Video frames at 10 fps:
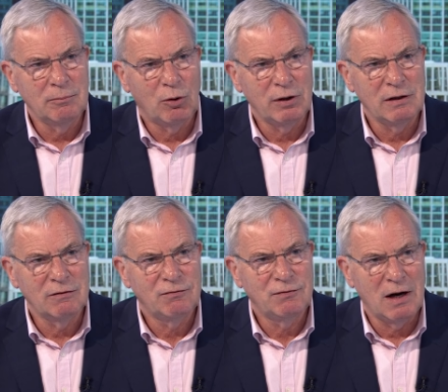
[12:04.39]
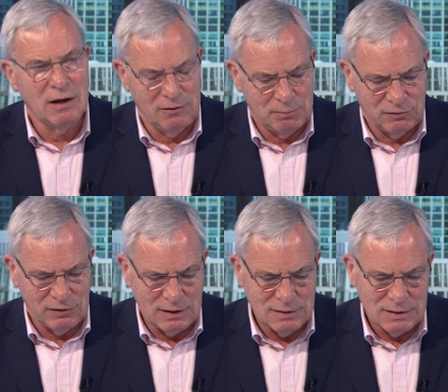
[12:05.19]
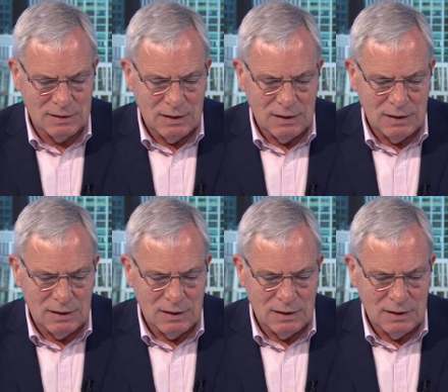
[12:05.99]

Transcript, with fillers: point five percent.